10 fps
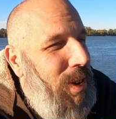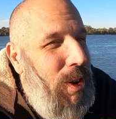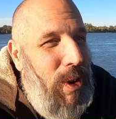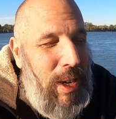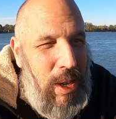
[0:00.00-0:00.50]
You
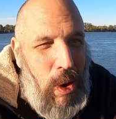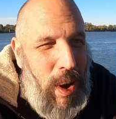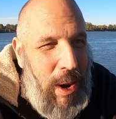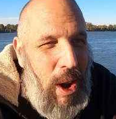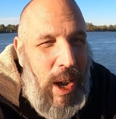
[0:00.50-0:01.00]
know, I could go
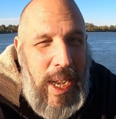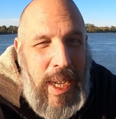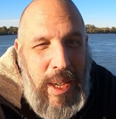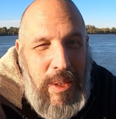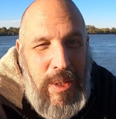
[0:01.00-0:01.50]
on a
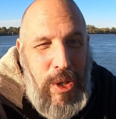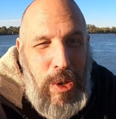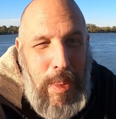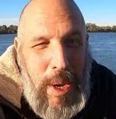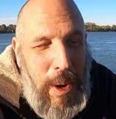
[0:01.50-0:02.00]
hike and
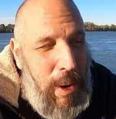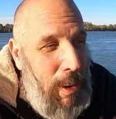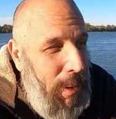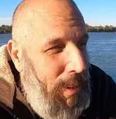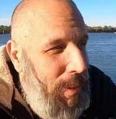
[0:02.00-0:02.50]

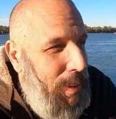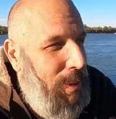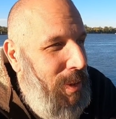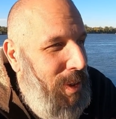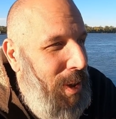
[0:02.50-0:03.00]
disappear. You
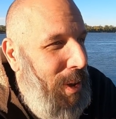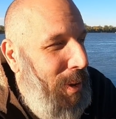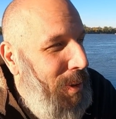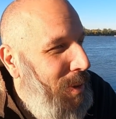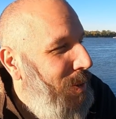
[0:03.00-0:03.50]

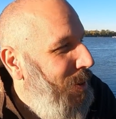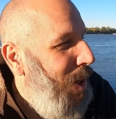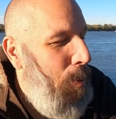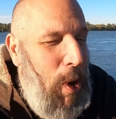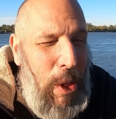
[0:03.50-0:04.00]
know,
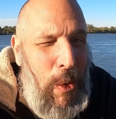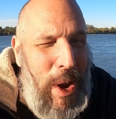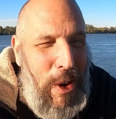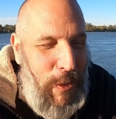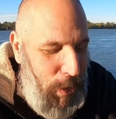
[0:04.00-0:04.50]
I'm well
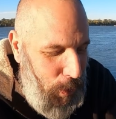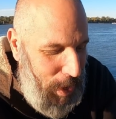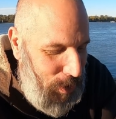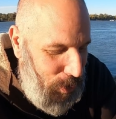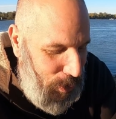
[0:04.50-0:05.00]
aware of the
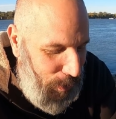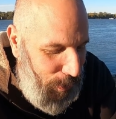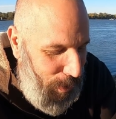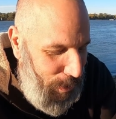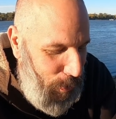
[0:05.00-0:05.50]
risks
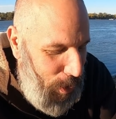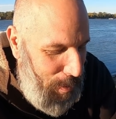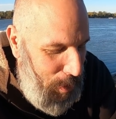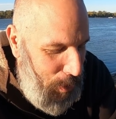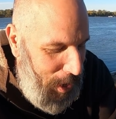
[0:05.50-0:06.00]
of what
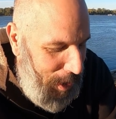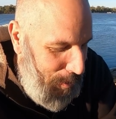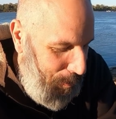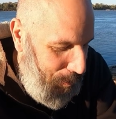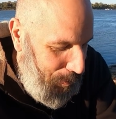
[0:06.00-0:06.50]
I'm doing.
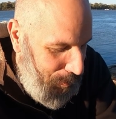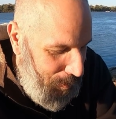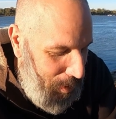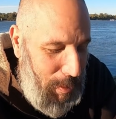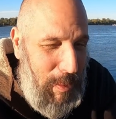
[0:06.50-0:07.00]

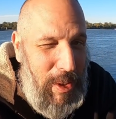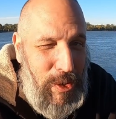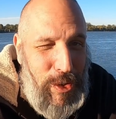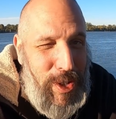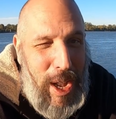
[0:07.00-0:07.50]
It
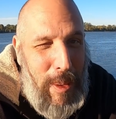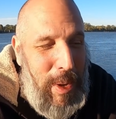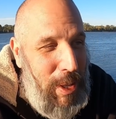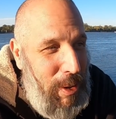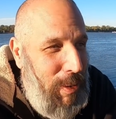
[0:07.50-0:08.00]
doesn't stop
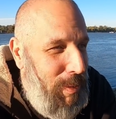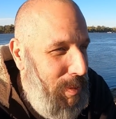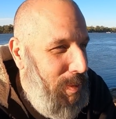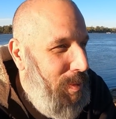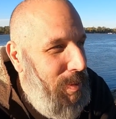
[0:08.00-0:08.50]
me, though.
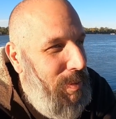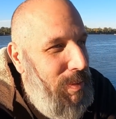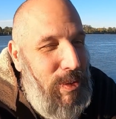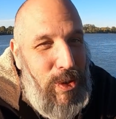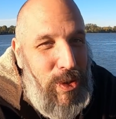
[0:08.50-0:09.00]

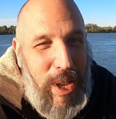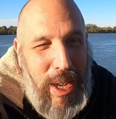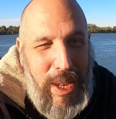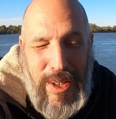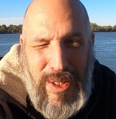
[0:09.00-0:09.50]
Just
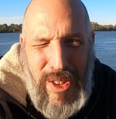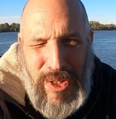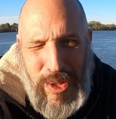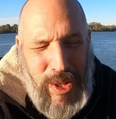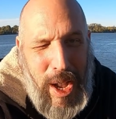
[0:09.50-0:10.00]
like it
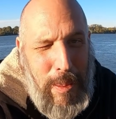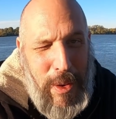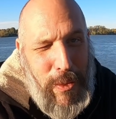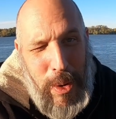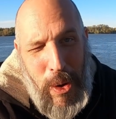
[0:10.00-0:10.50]
doesn't stop me
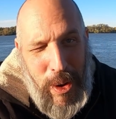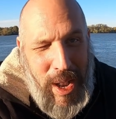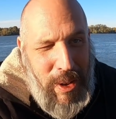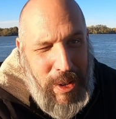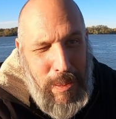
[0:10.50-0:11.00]
from going
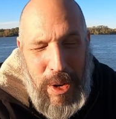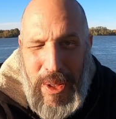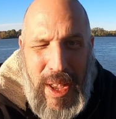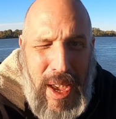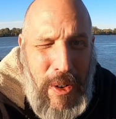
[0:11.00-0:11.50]
out in the middle
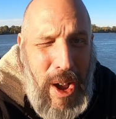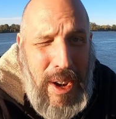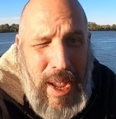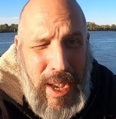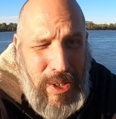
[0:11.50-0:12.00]
of the
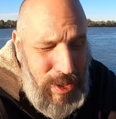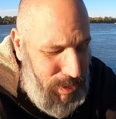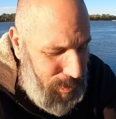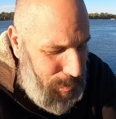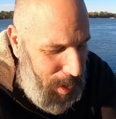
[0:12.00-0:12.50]
Adirondacks
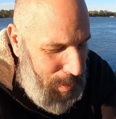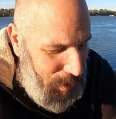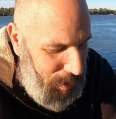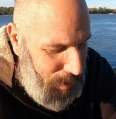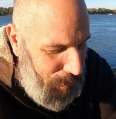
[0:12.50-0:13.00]
by
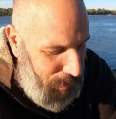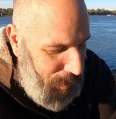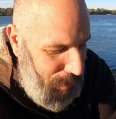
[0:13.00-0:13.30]
myself.